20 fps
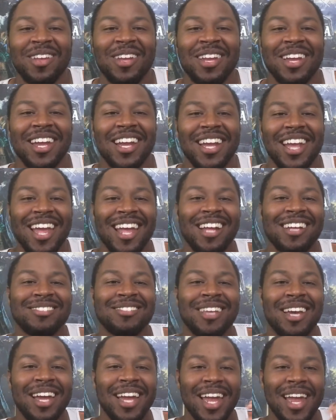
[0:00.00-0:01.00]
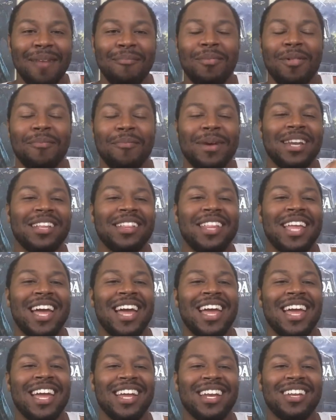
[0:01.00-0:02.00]
And KSI implemented
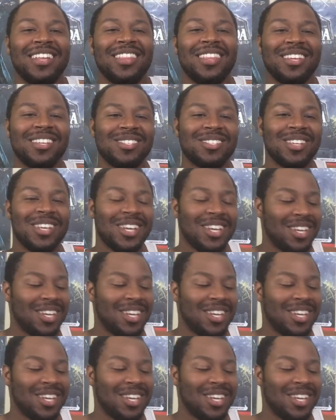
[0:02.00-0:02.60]
that into this